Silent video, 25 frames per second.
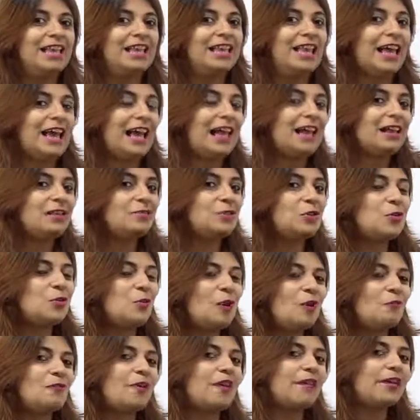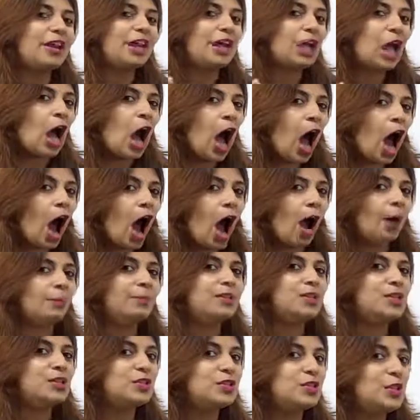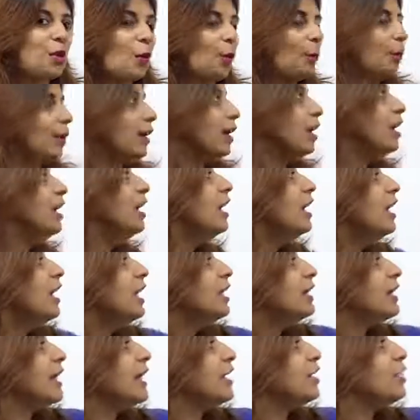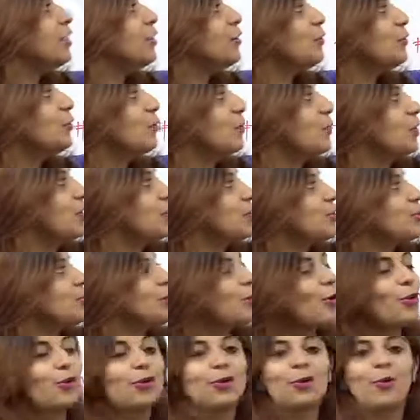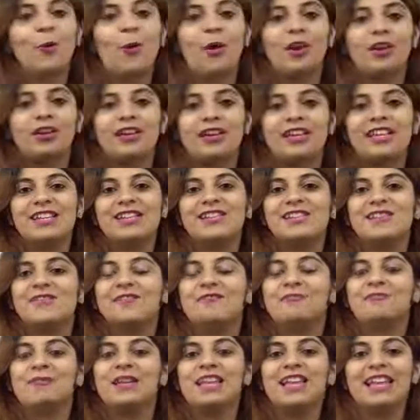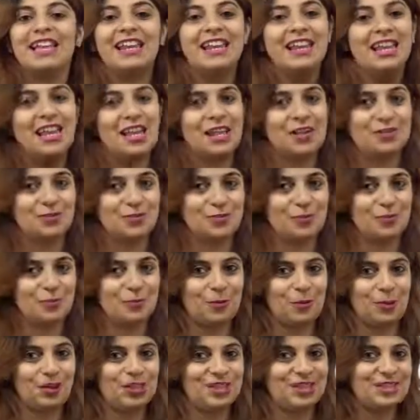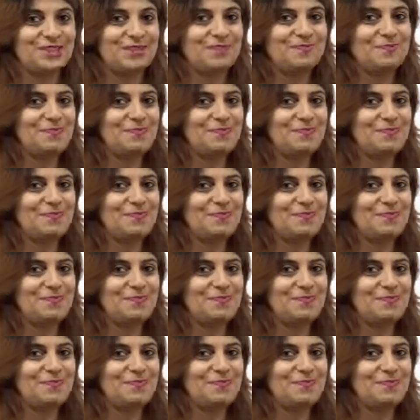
and who are very calm and sober, then you would show the qualities of being an introvert.